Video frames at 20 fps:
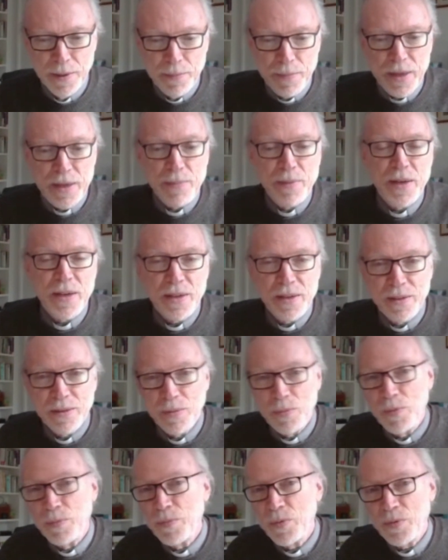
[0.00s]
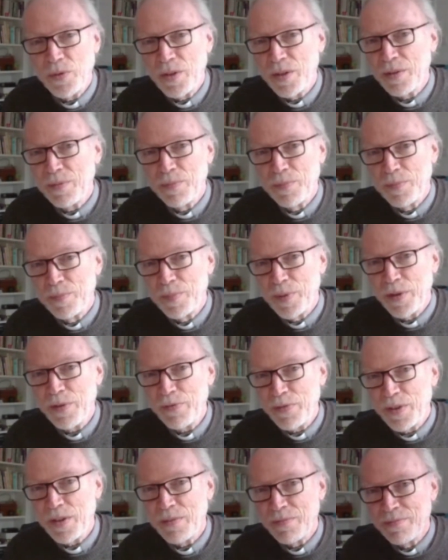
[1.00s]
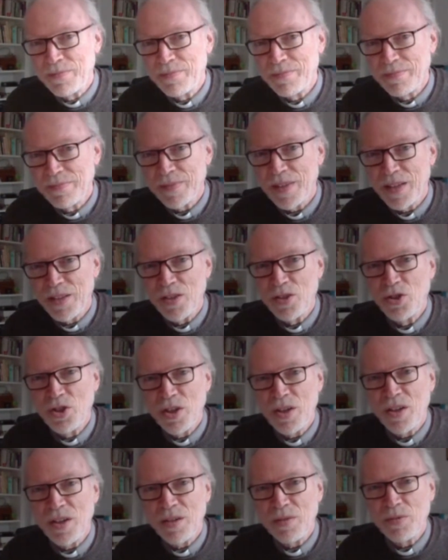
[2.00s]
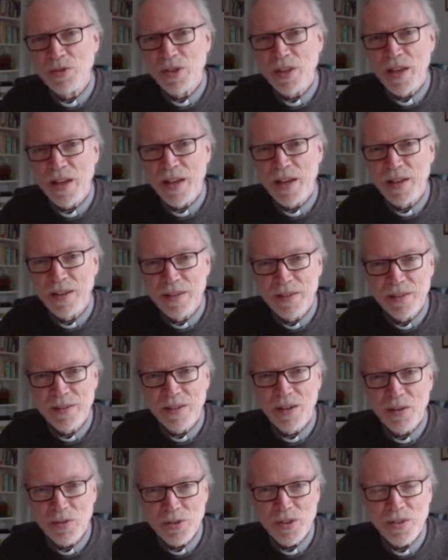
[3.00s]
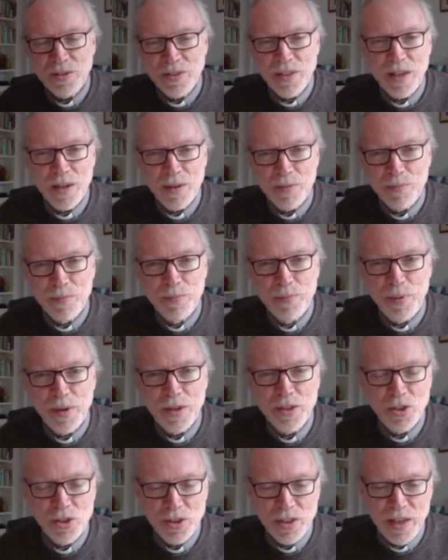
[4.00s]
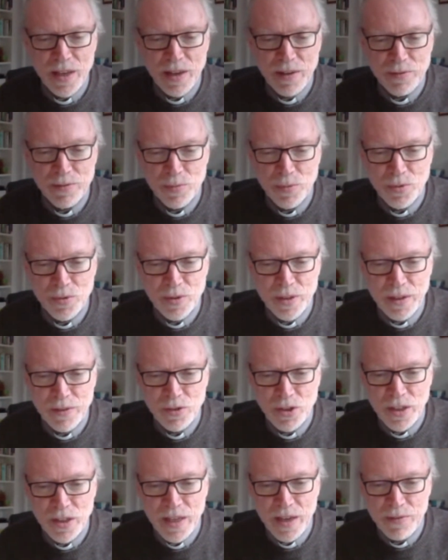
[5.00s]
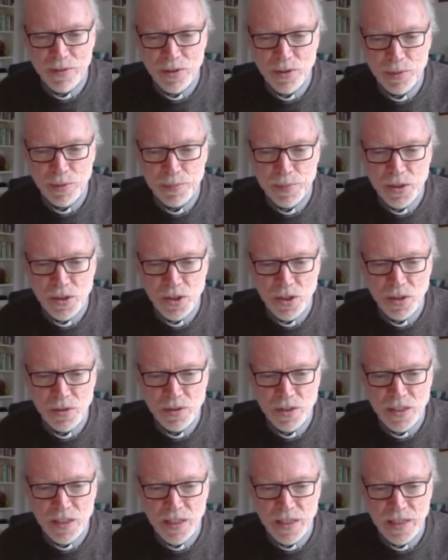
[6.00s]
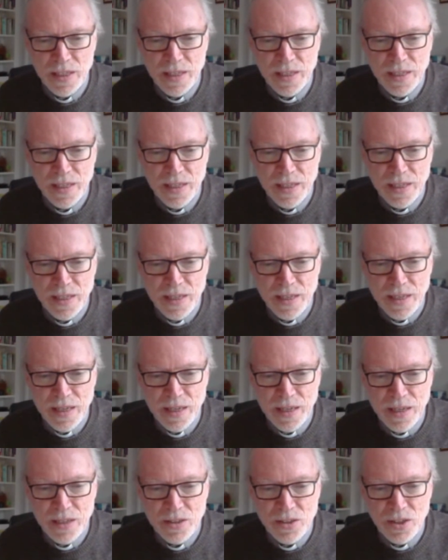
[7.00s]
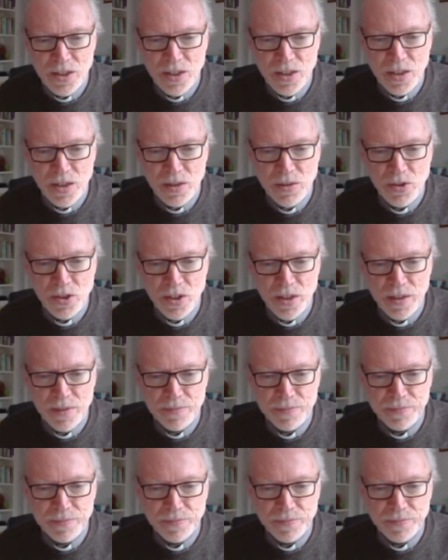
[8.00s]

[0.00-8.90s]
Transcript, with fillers: Maybe the woman with the perfume in the jar was there, holding on to that precious gift, wondering if she'd have an opportunity uh, to use it.